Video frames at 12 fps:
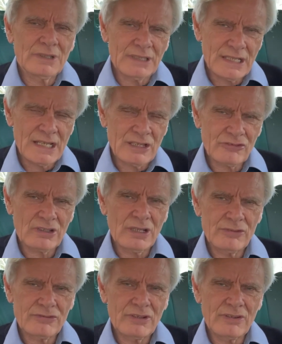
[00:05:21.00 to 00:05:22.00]
getting as
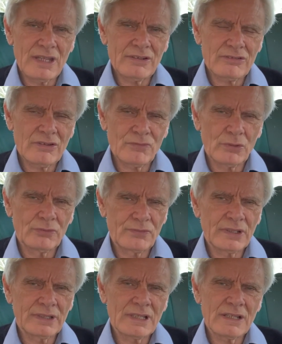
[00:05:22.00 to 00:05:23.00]
close to that,
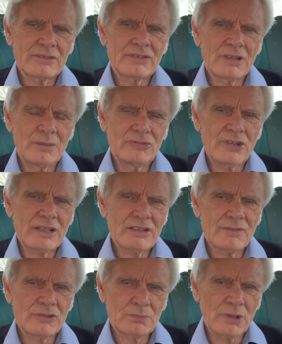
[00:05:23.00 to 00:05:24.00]
fulfilling that
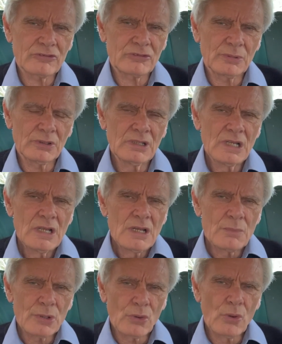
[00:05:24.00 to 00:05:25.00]
objective as possible,
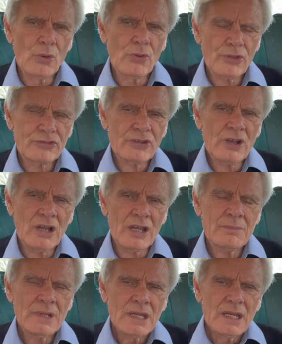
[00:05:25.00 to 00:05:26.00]
but all the
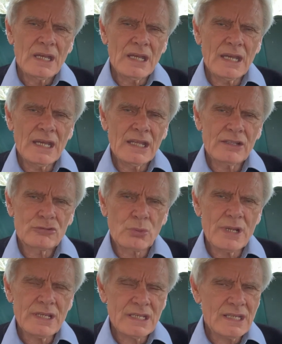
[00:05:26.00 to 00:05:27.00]
time
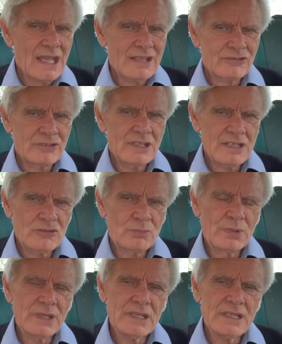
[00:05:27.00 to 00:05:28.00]
tweaking as needs
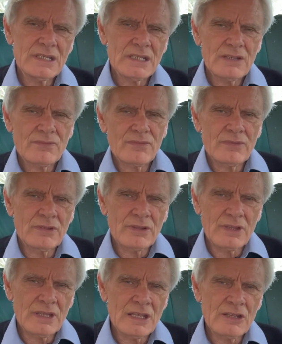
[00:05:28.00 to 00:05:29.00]
be if
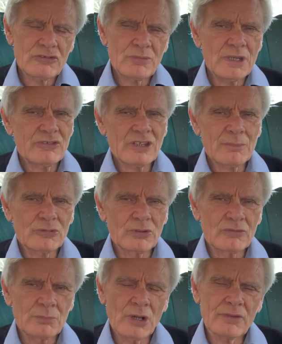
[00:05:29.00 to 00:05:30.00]
there needs to be some sort
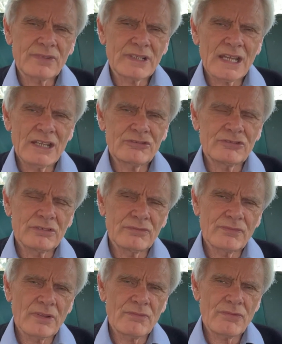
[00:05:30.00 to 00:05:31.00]
of modification
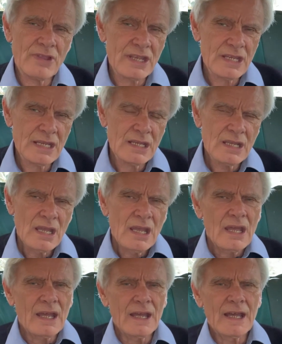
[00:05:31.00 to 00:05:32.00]
of thinking
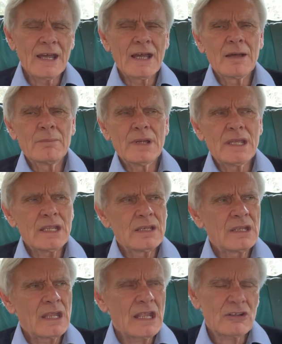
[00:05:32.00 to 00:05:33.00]
in
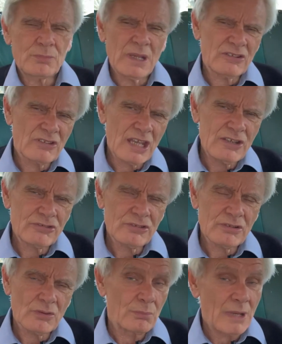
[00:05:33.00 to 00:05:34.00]

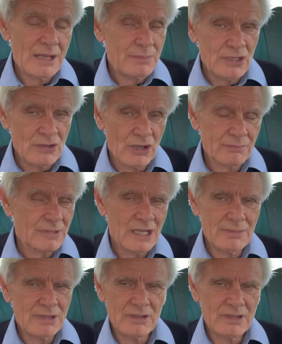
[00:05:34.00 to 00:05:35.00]
expectation. Maybe not,
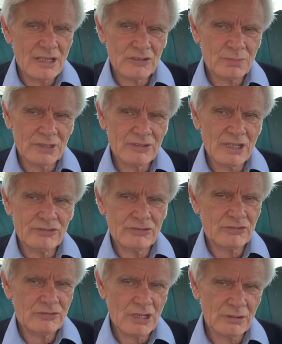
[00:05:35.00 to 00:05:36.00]
maybe the expectation
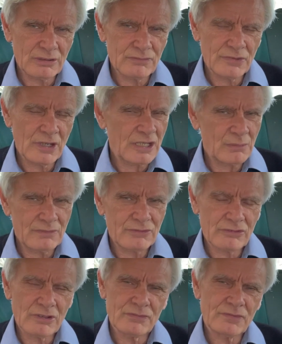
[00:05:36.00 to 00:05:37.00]
is totally fine and we've
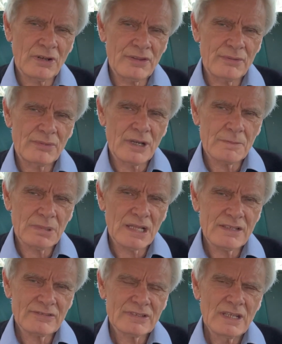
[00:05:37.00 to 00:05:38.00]
just got to find the right
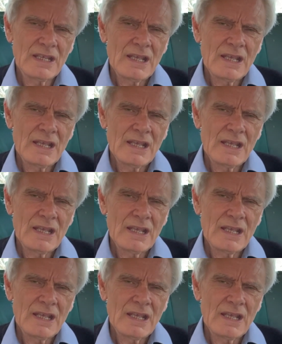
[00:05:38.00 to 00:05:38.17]
place.